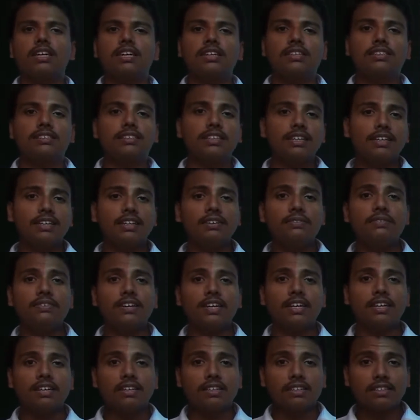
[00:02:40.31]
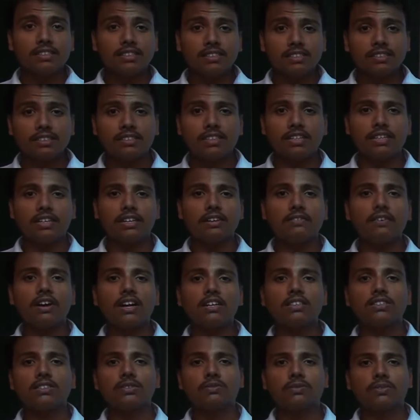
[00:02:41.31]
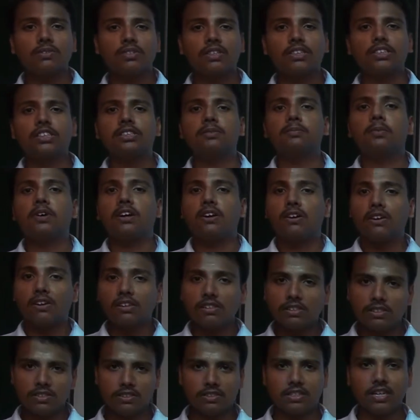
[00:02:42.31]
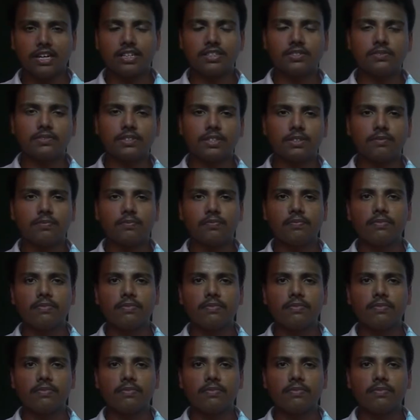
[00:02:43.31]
significant risks and rewards of ownership are also transferred.